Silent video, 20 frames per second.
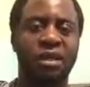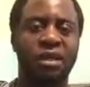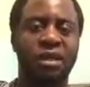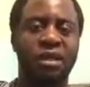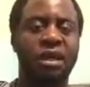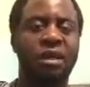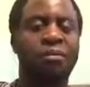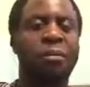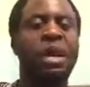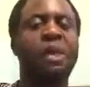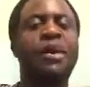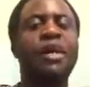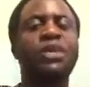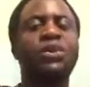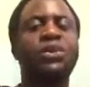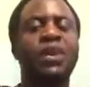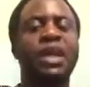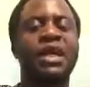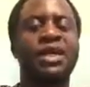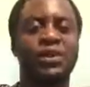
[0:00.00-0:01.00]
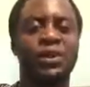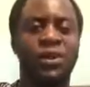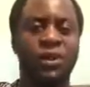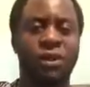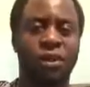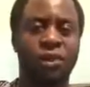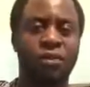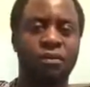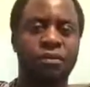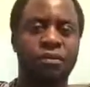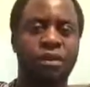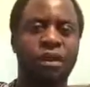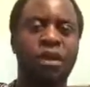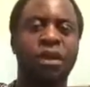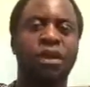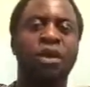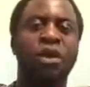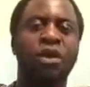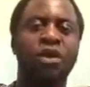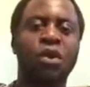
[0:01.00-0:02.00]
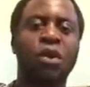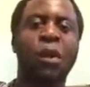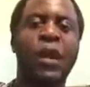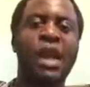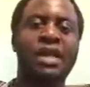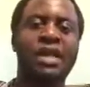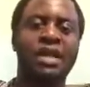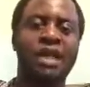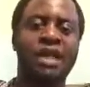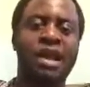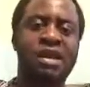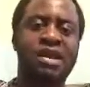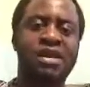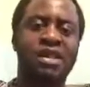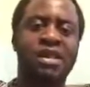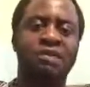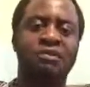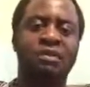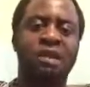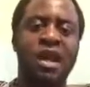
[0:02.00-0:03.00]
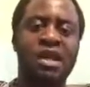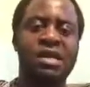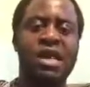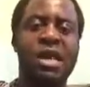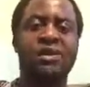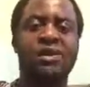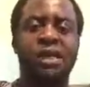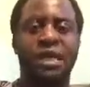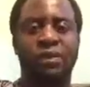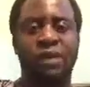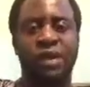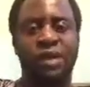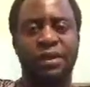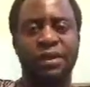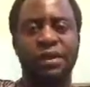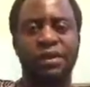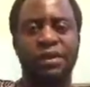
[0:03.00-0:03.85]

But I want to let you know, look at terrorism around the world.